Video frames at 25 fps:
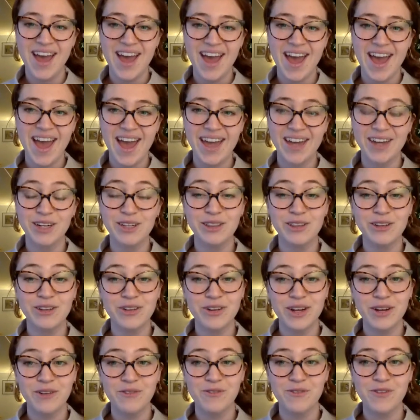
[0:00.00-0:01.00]
and
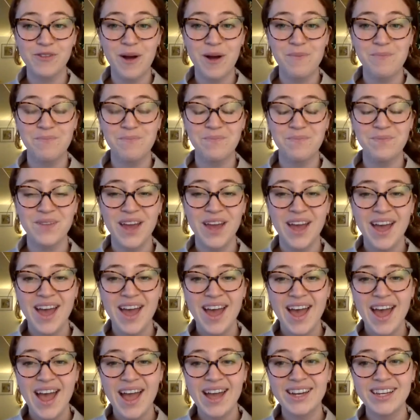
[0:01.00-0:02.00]
learning from.
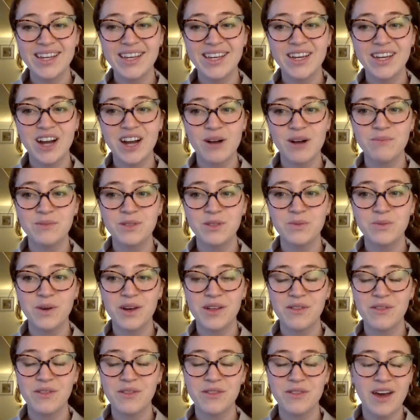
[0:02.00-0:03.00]
And he comes
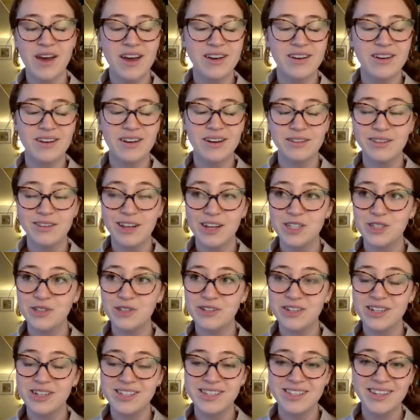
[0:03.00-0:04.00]
with an
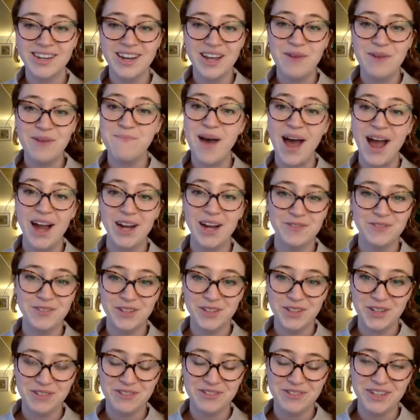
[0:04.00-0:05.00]
illustrious and
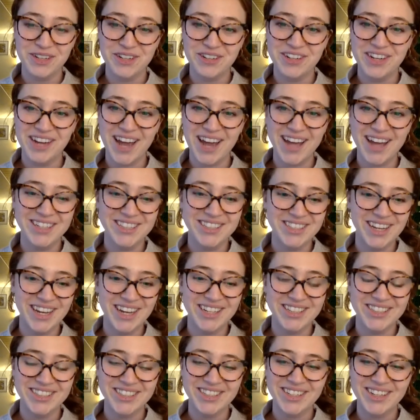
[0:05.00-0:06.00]
impactful career in
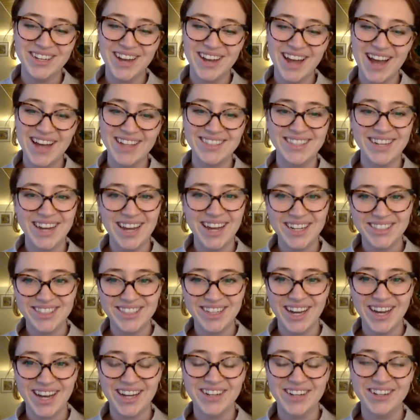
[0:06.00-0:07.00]
education as an
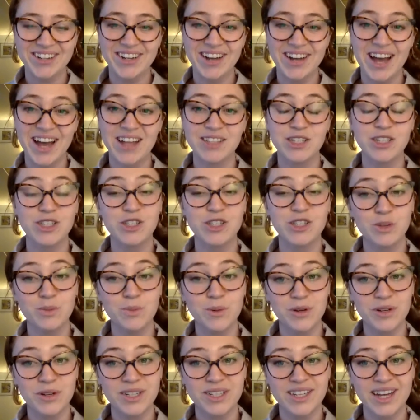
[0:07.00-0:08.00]
educator and as a
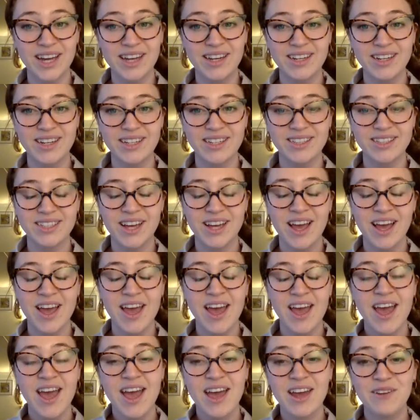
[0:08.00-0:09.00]
superintendent,
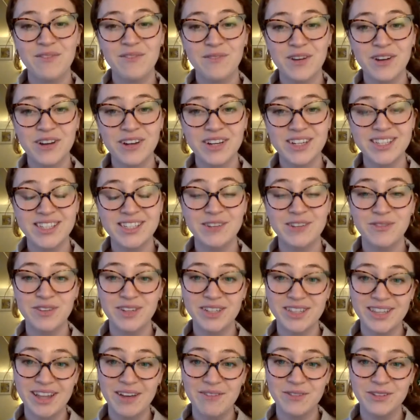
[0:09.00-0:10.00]
and at various
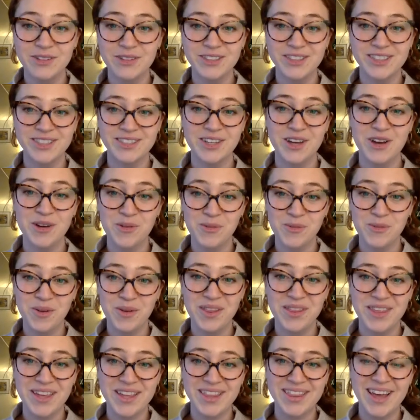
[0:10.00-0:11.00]
different levels
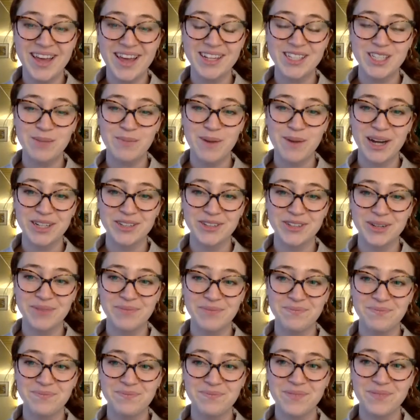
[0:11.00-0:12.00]
within that
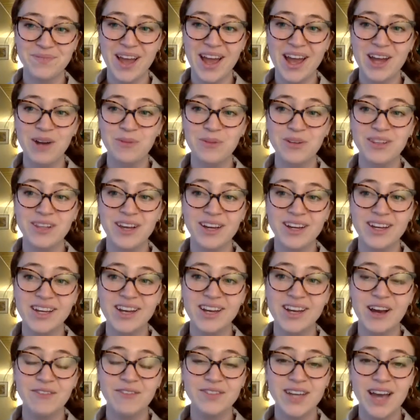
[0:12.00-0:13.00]
spectrum. And we're lucky
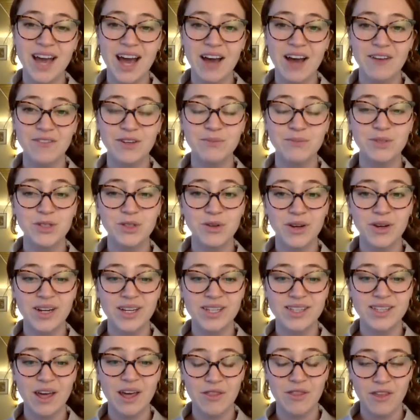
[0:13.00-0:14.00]
enough to have him join
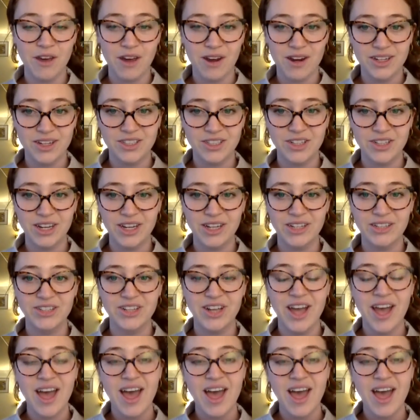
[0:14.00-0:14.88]
us at Thoughtexchange